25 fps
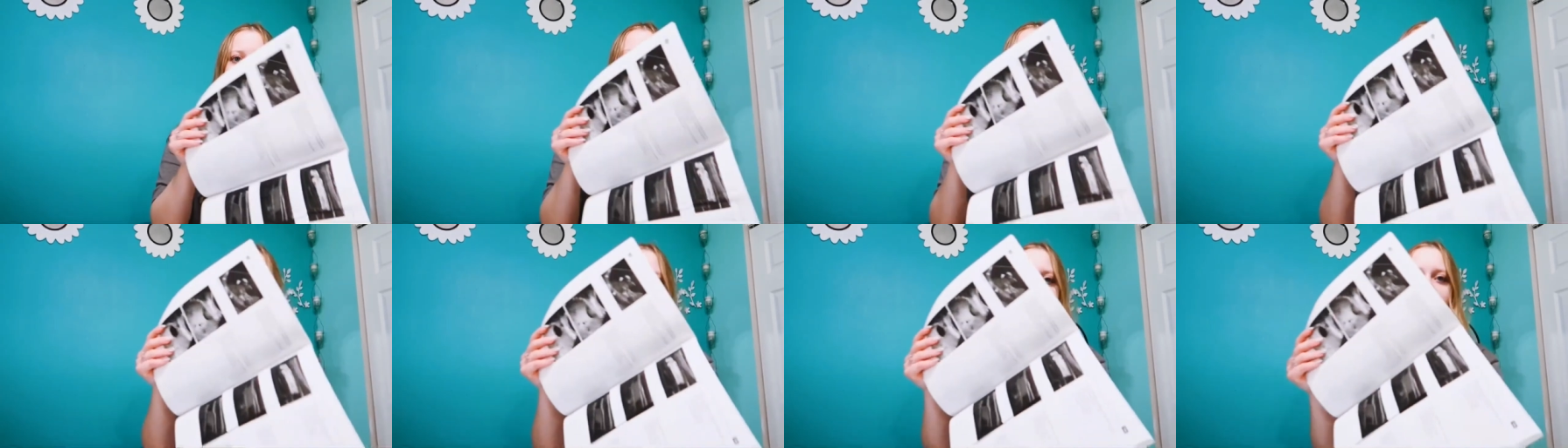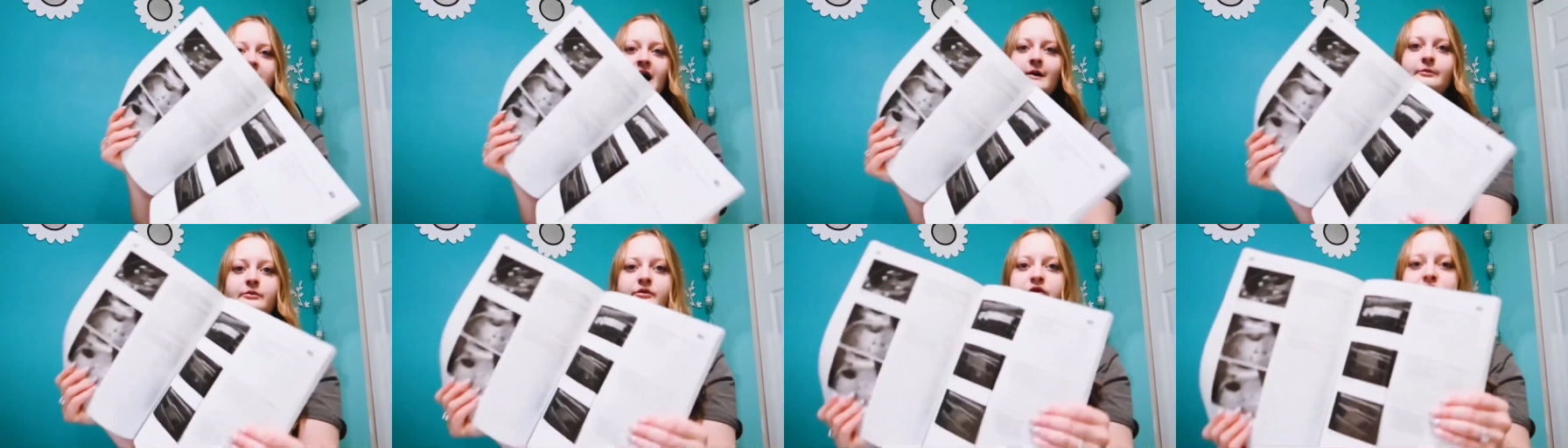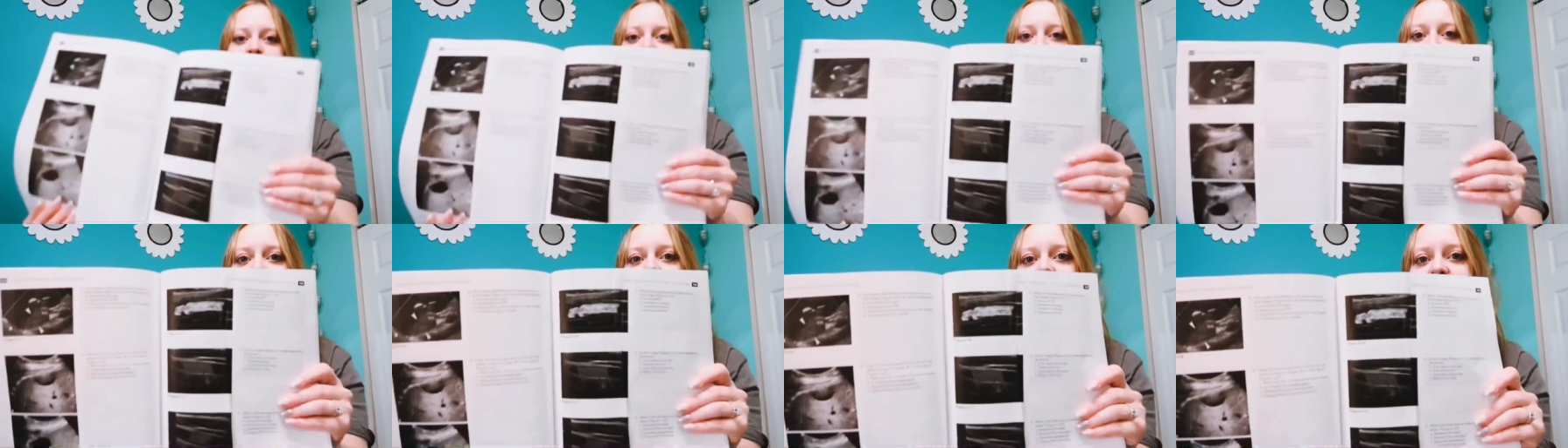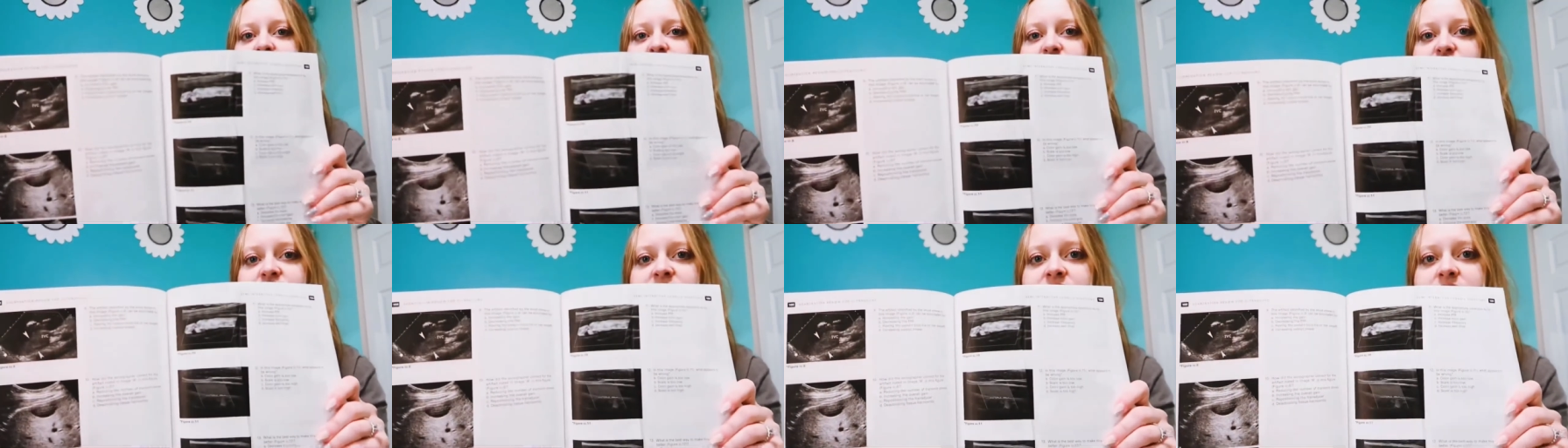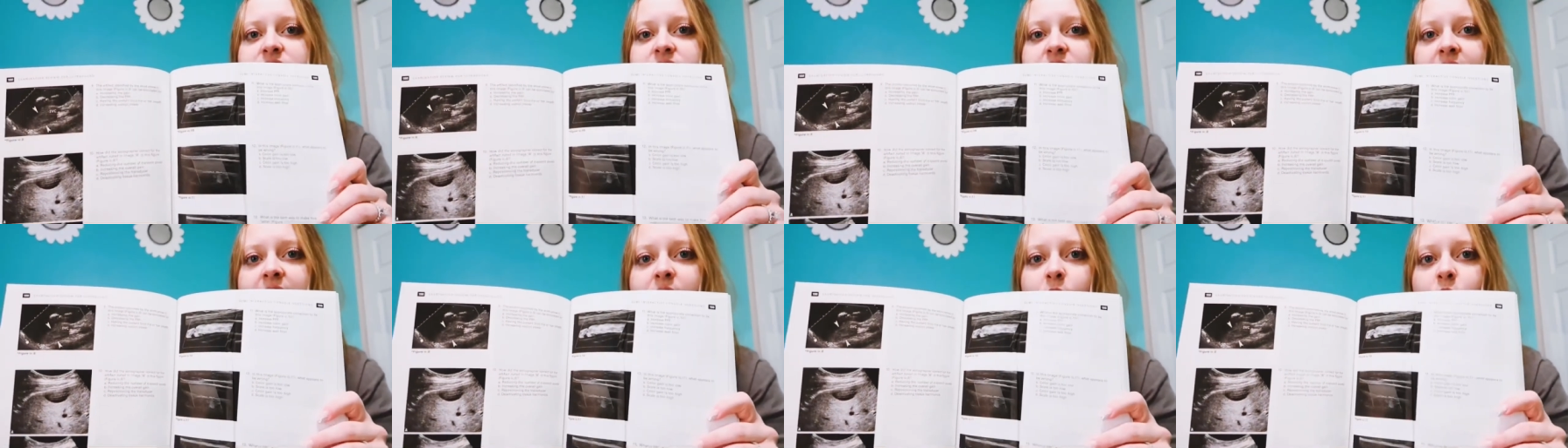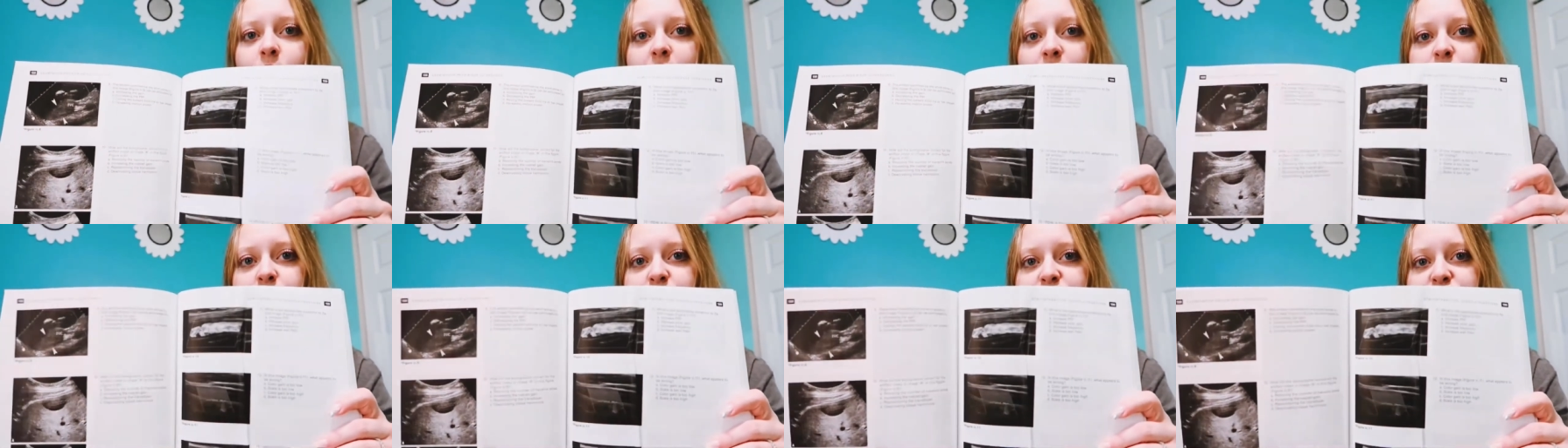and Doppler questions, like
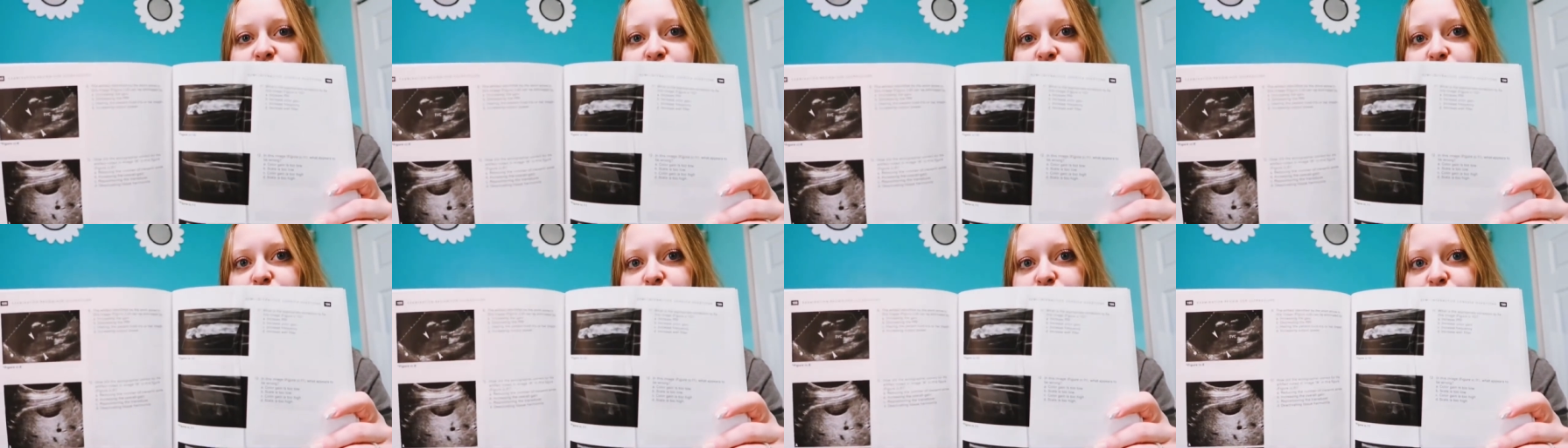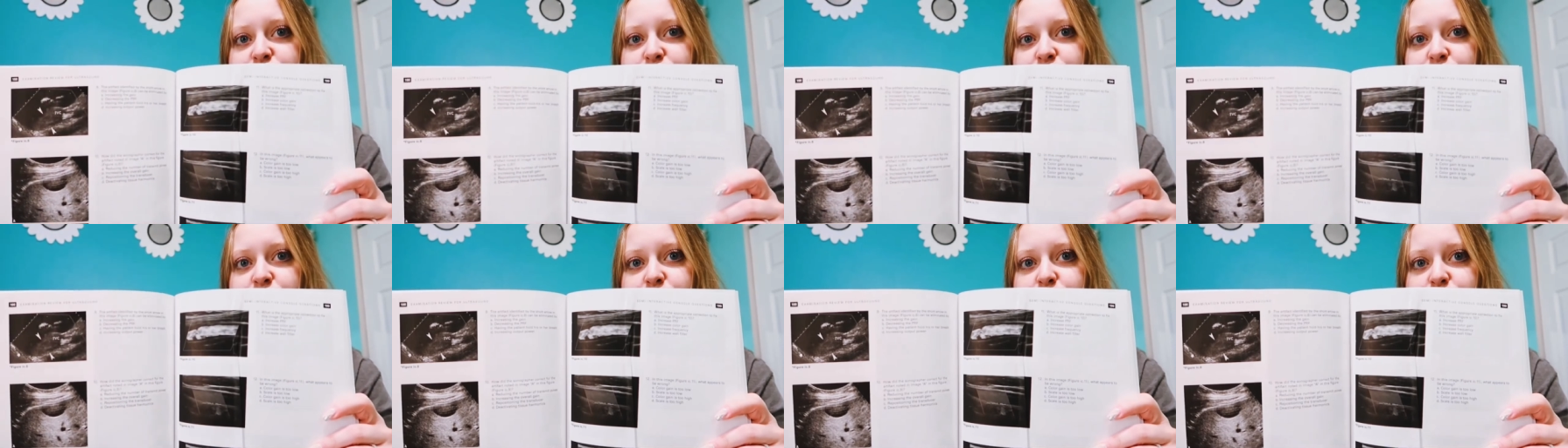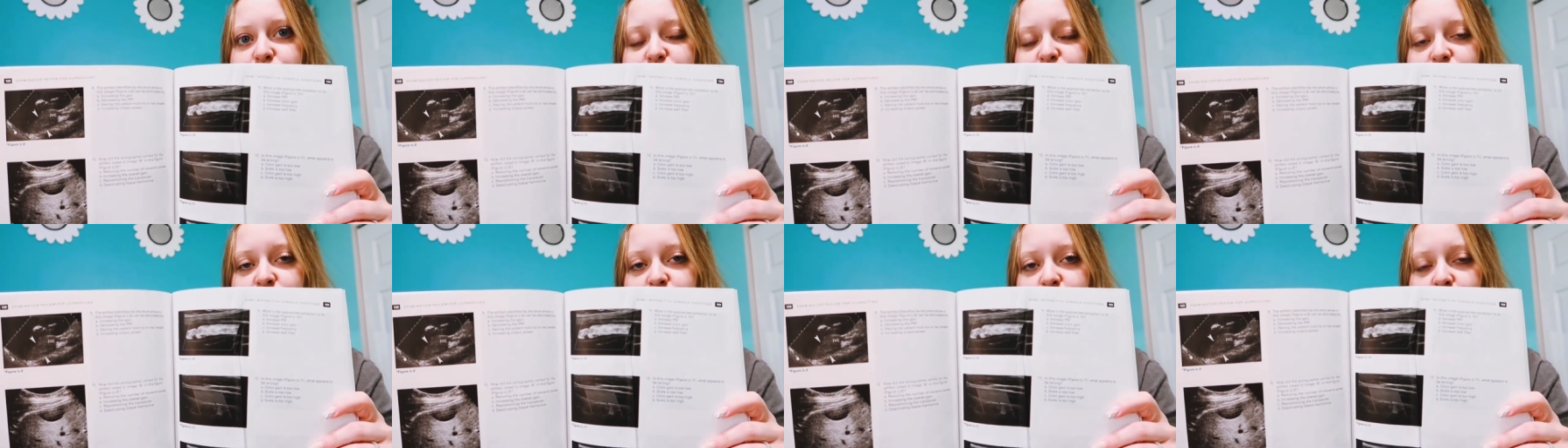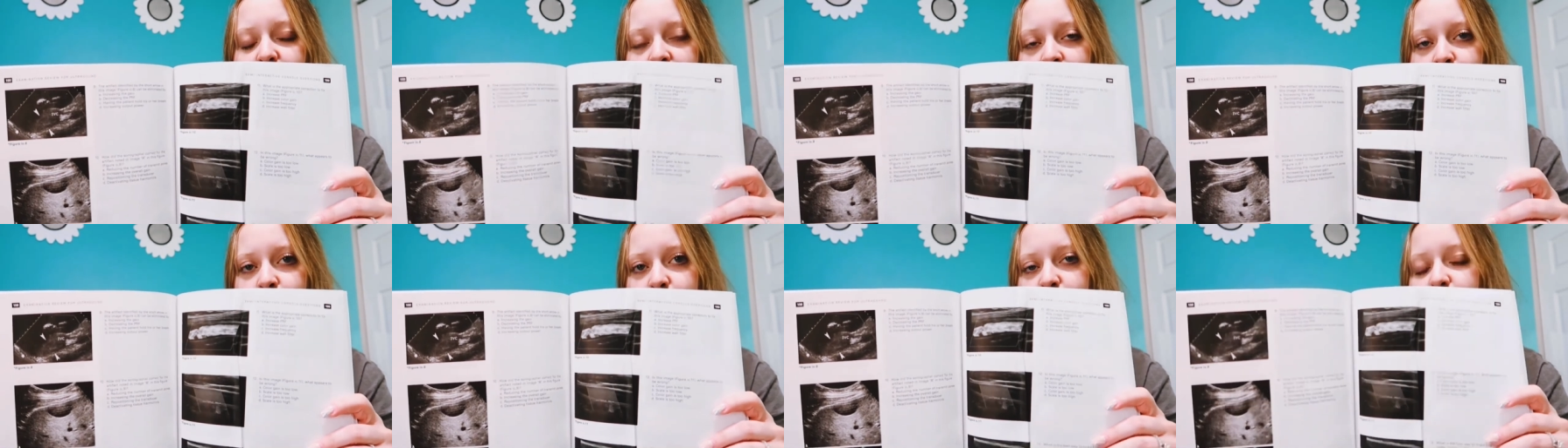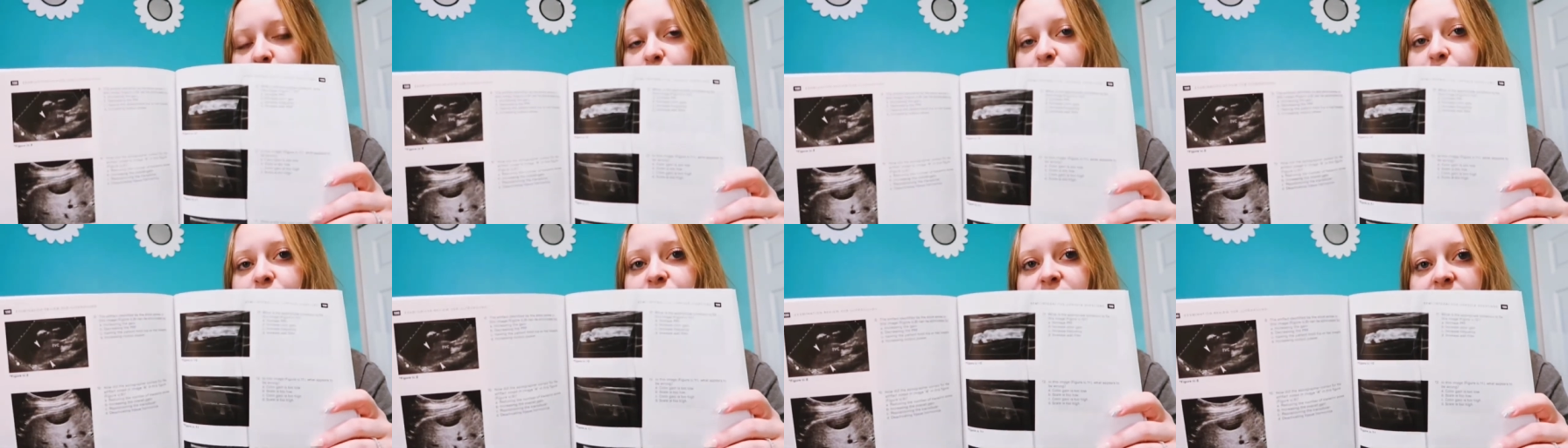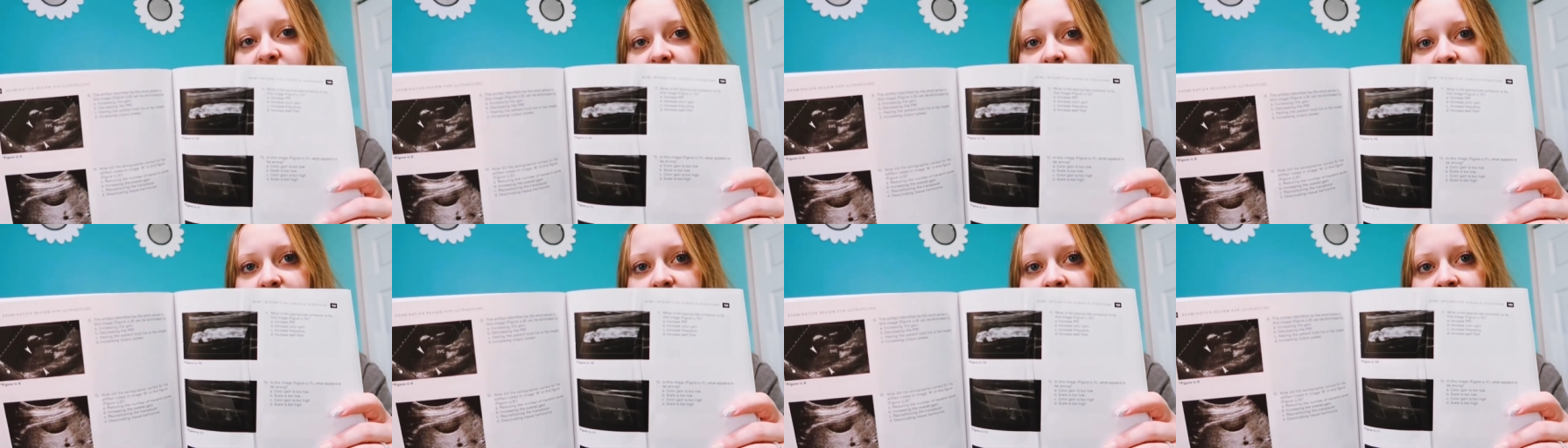what would you do to improve
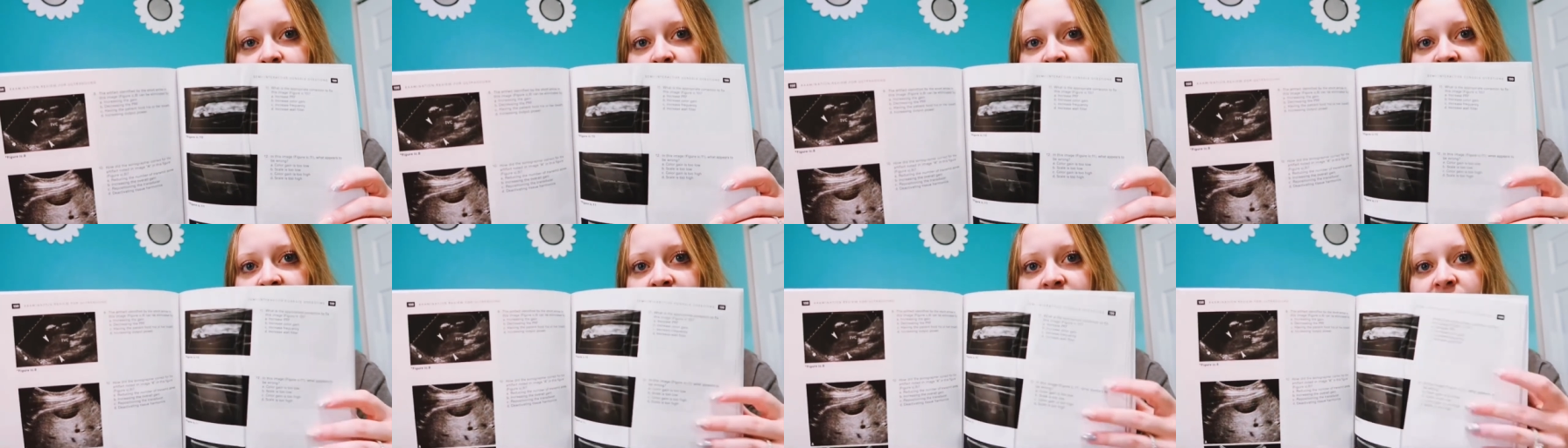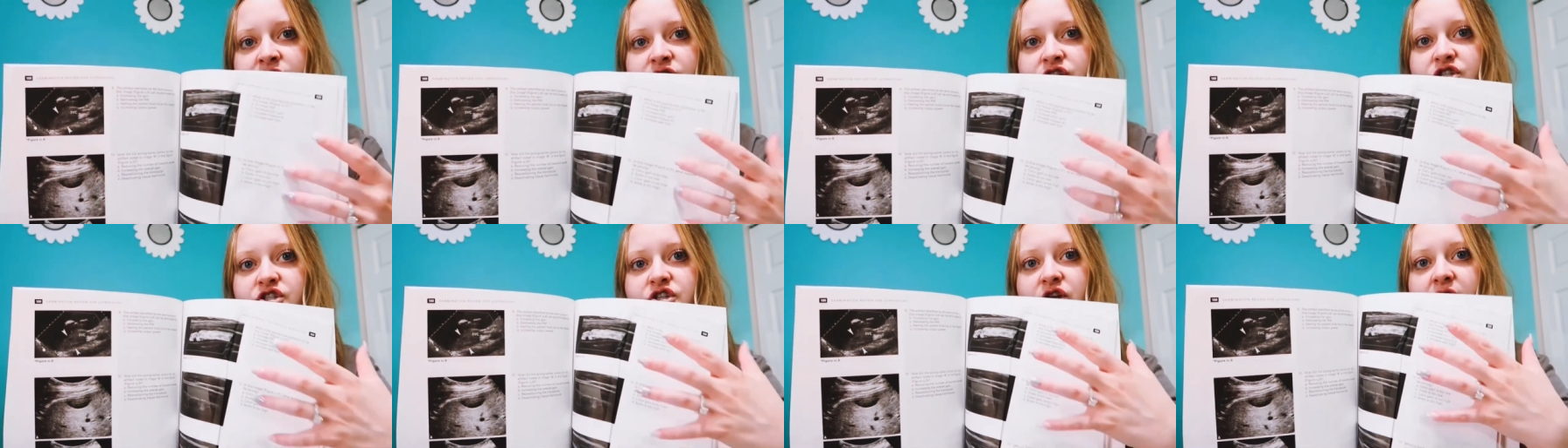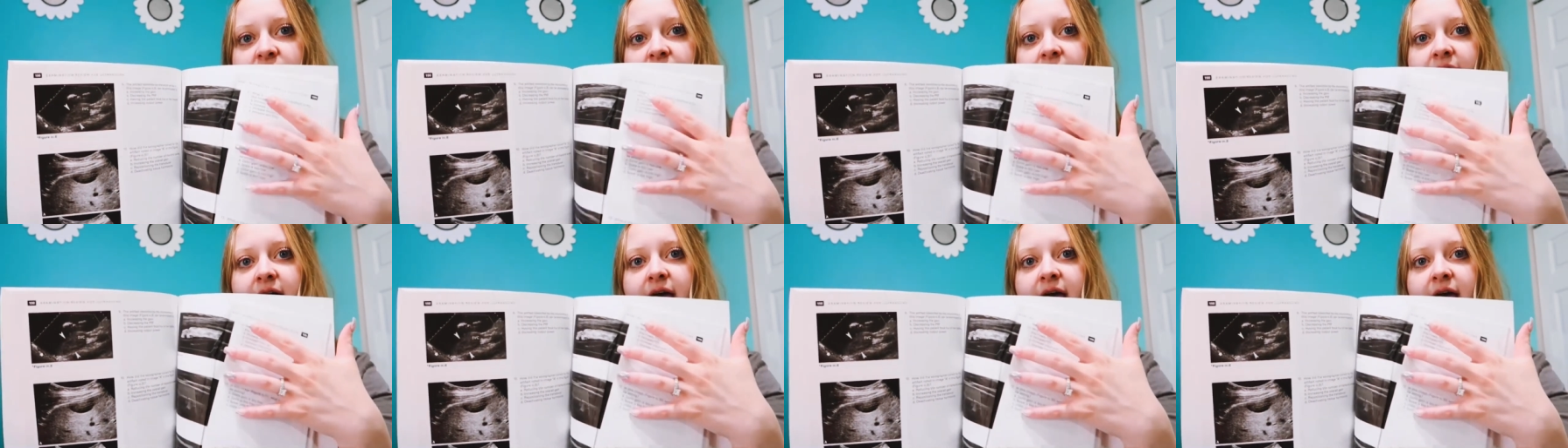this image?